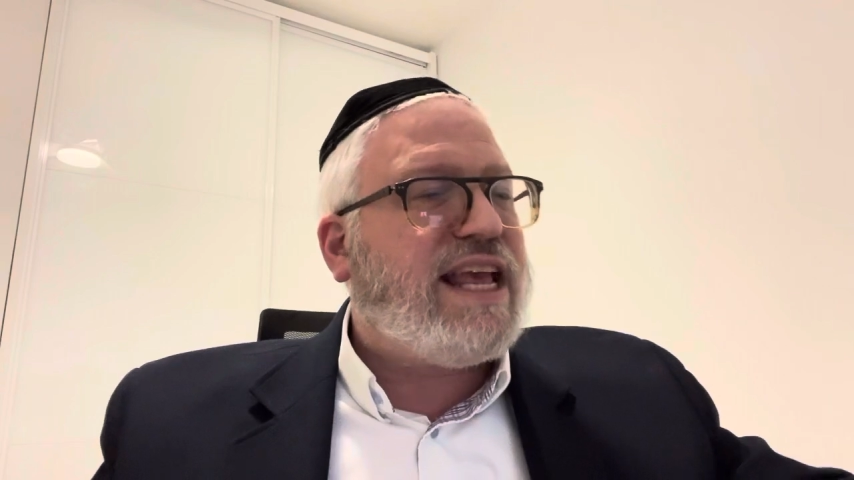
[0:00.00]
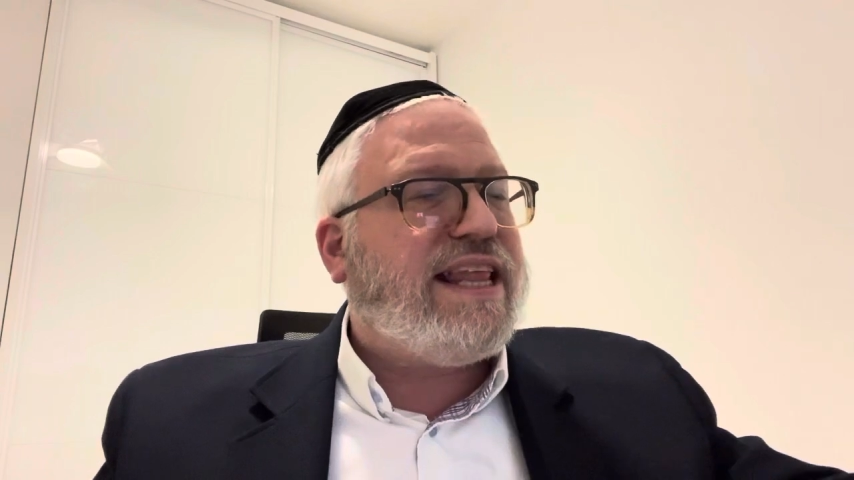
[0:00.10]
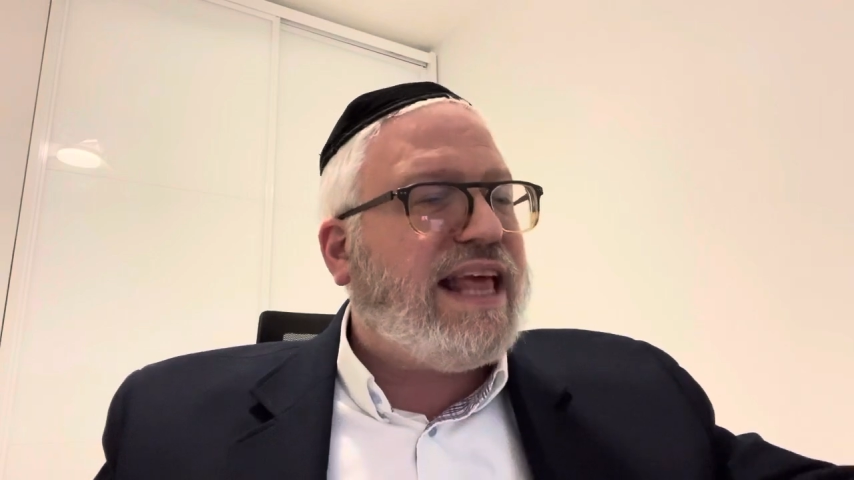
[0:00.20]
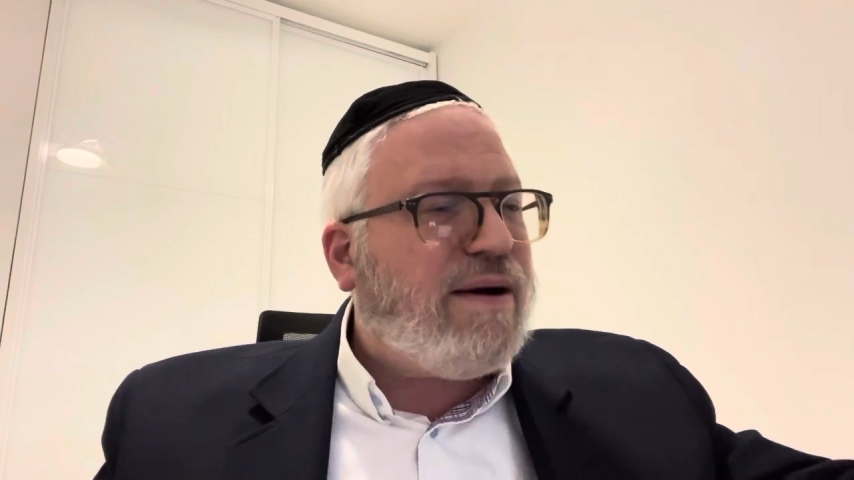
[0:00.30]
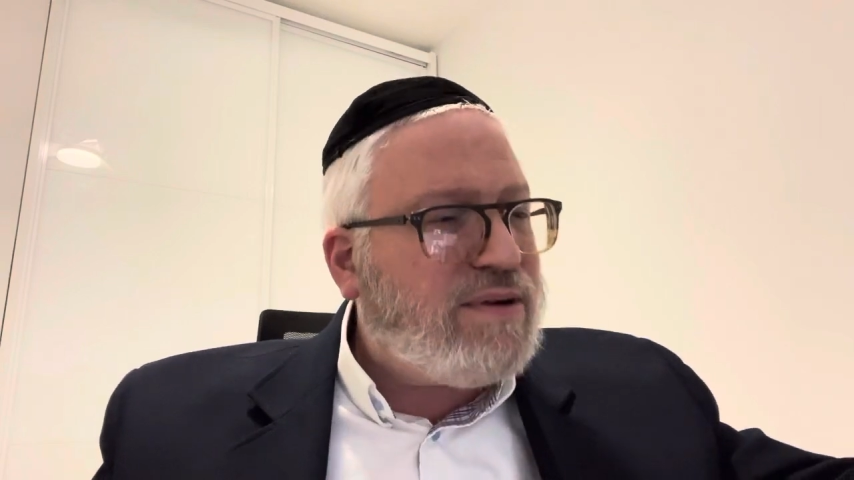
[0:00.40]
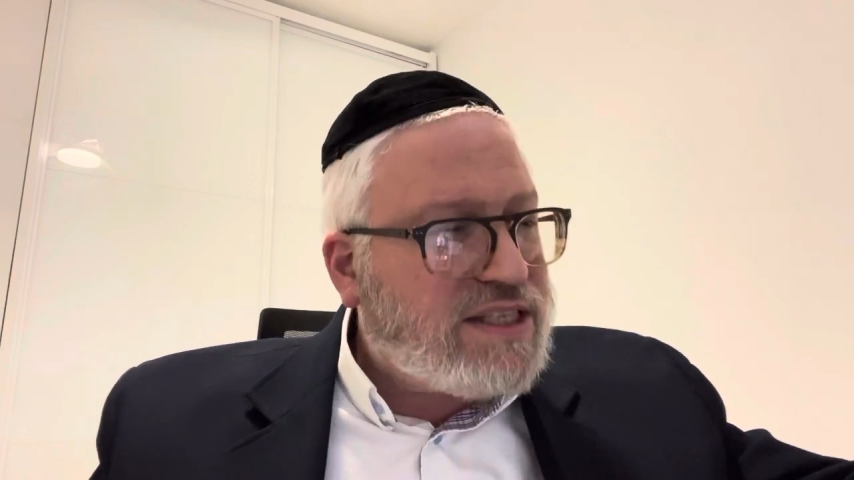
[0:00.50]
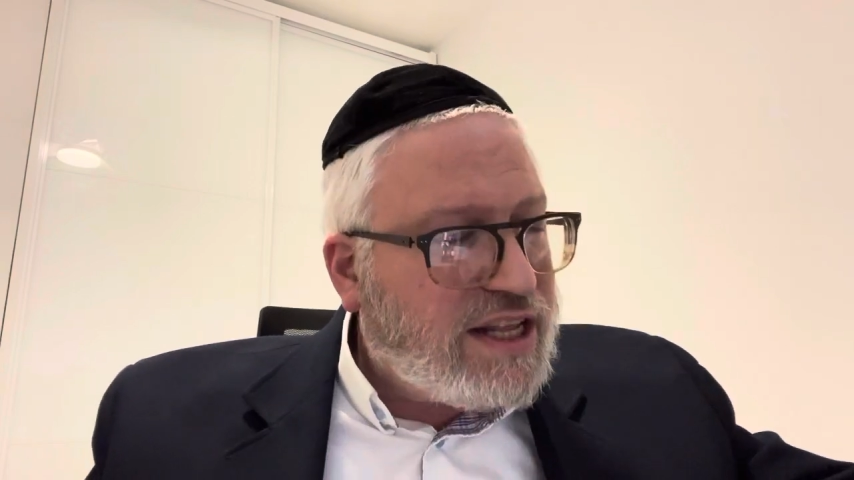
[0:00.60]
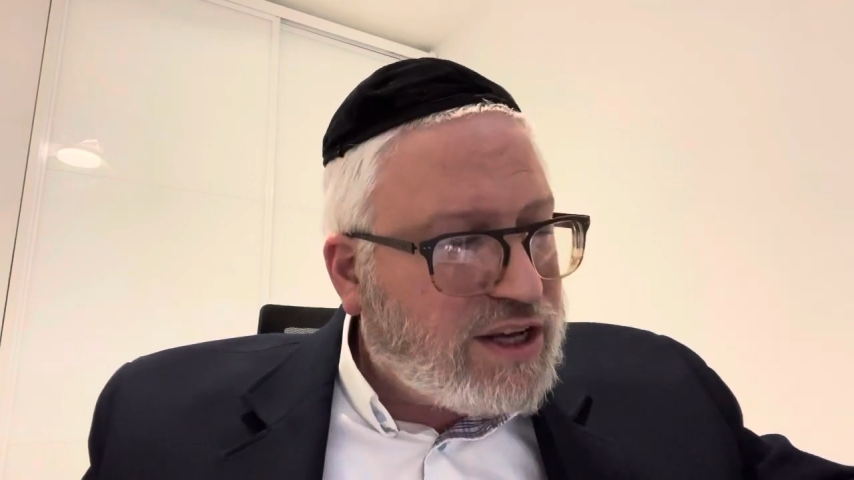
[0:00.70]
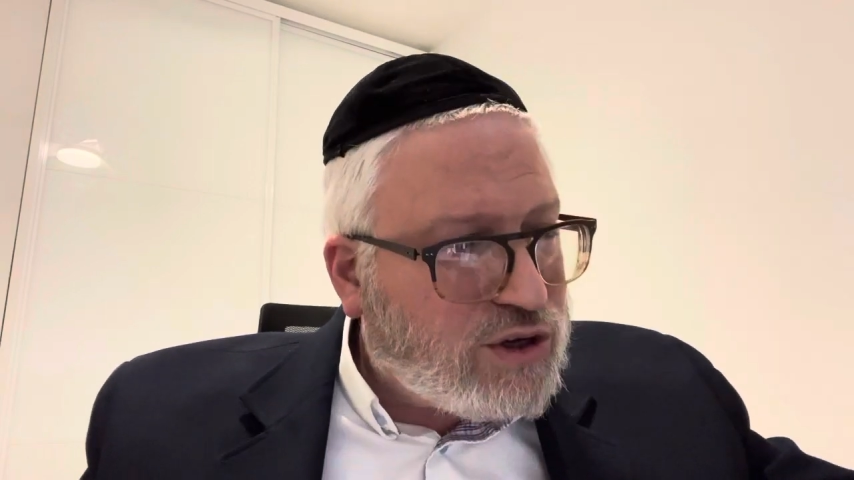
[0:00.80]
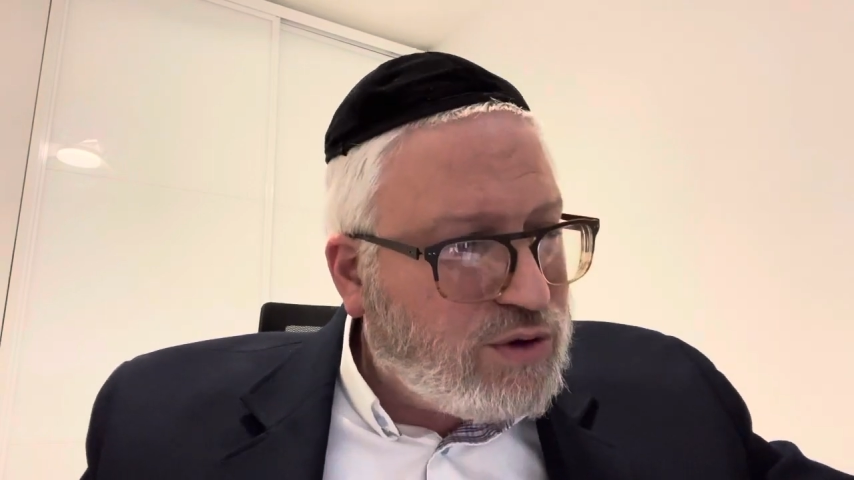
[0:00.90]
and that was the
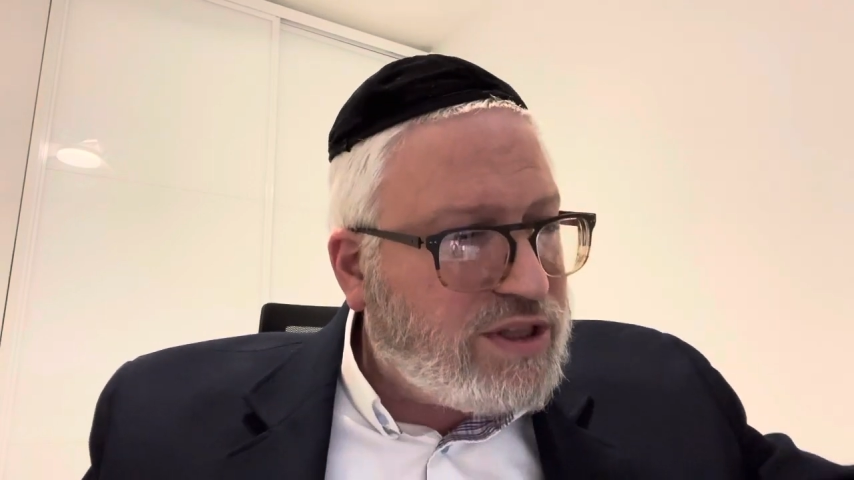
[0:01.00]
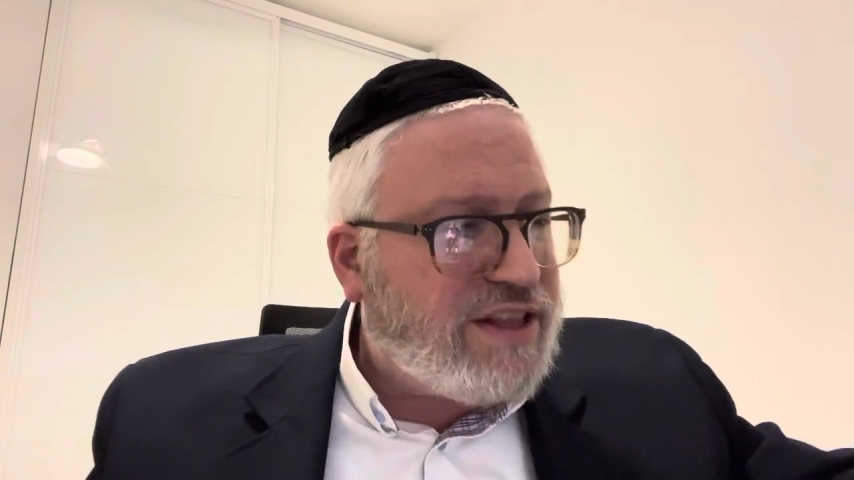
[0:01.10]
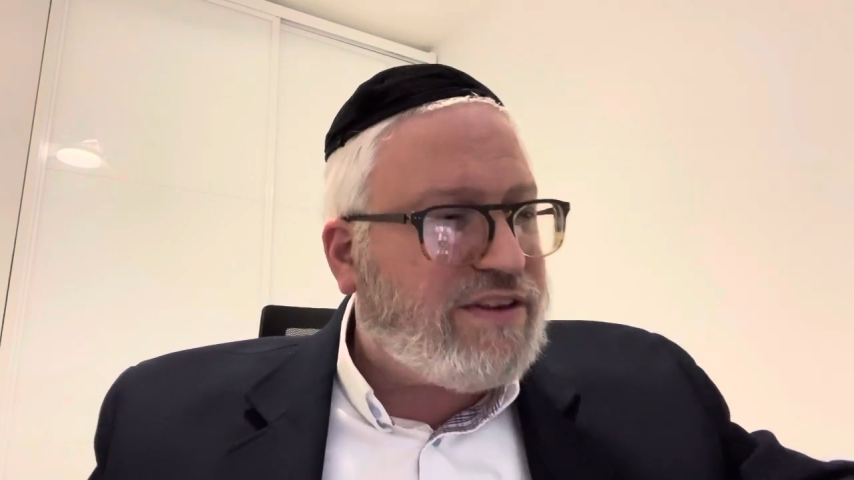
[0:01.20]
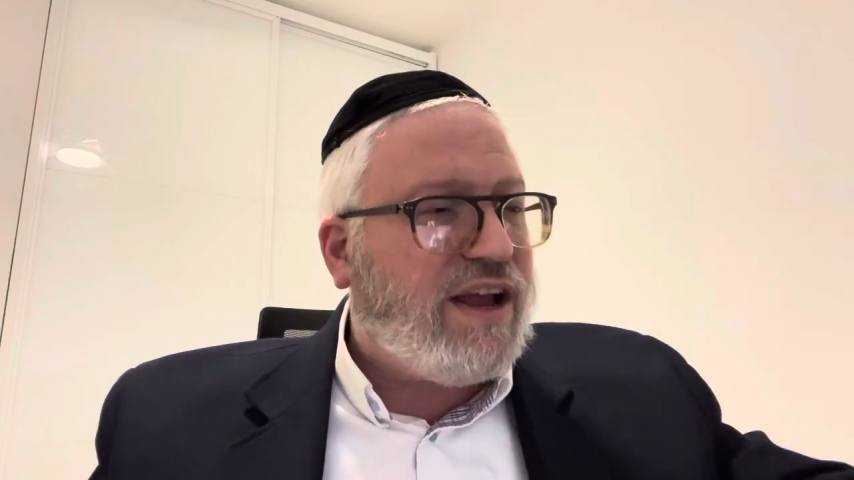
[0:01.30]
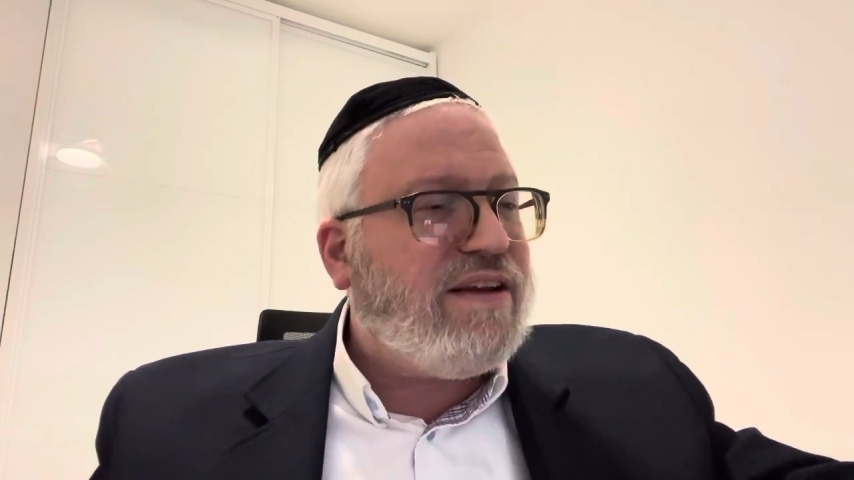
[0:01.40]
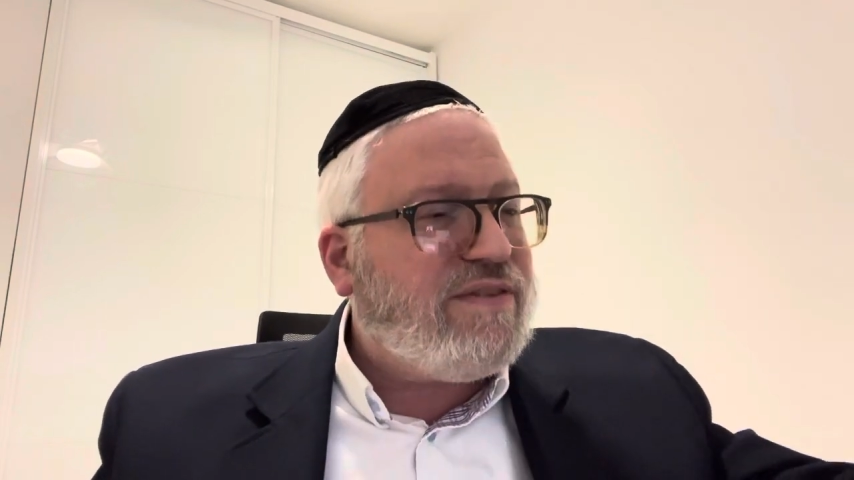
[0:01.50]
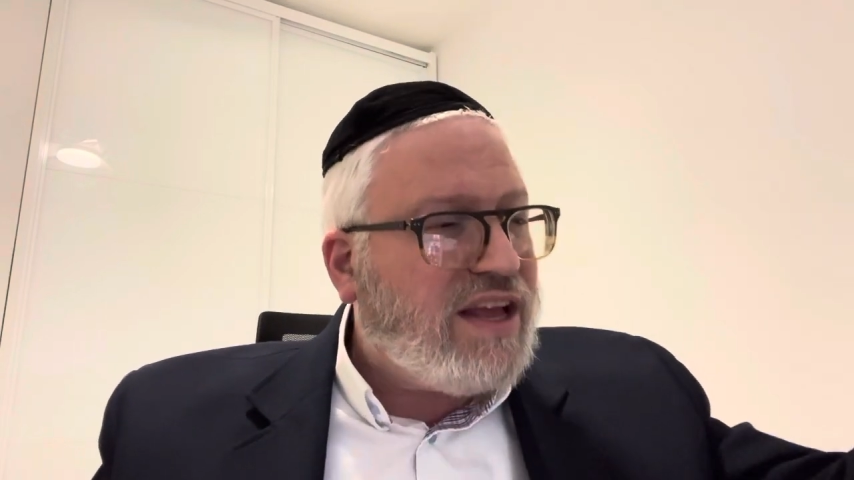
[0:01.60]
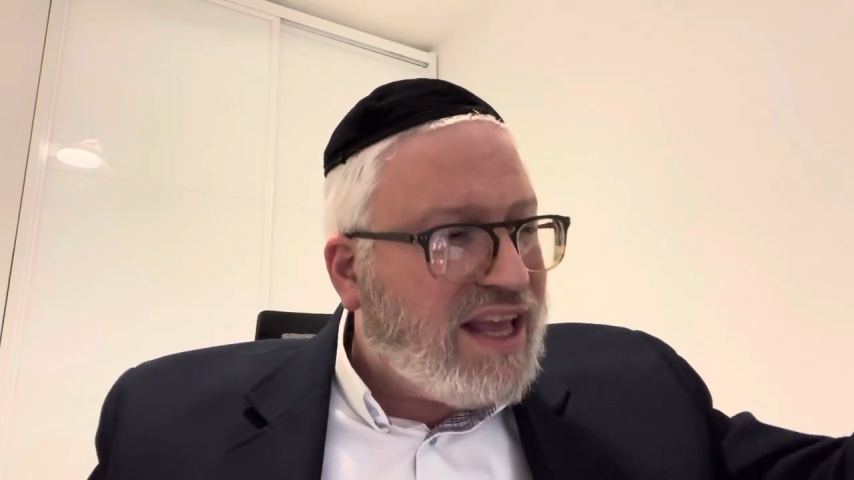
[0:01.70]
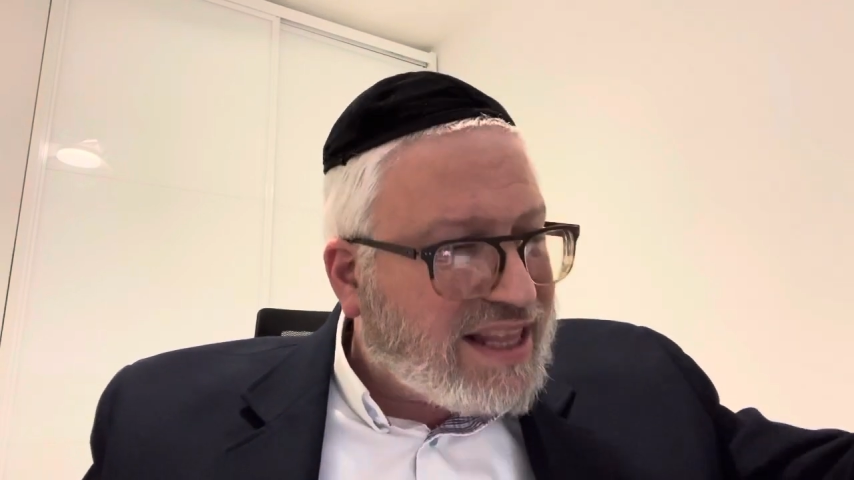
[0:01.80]
Nakuda Toiva